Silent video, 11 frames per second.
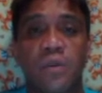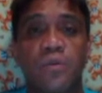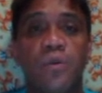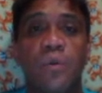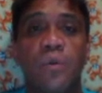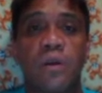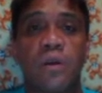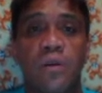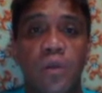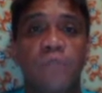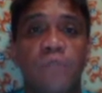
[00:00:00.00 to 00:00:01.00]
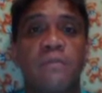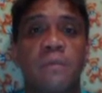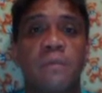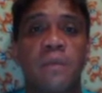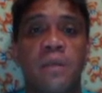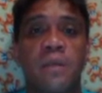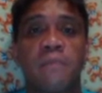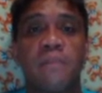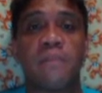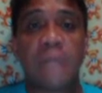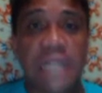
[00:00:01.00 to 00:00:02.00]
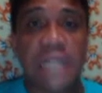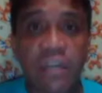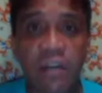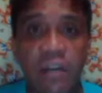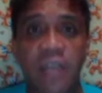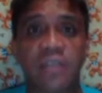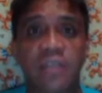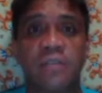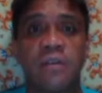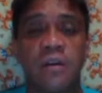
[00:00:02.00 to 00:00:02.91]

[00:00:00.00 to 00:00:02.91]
So we are going to familiarize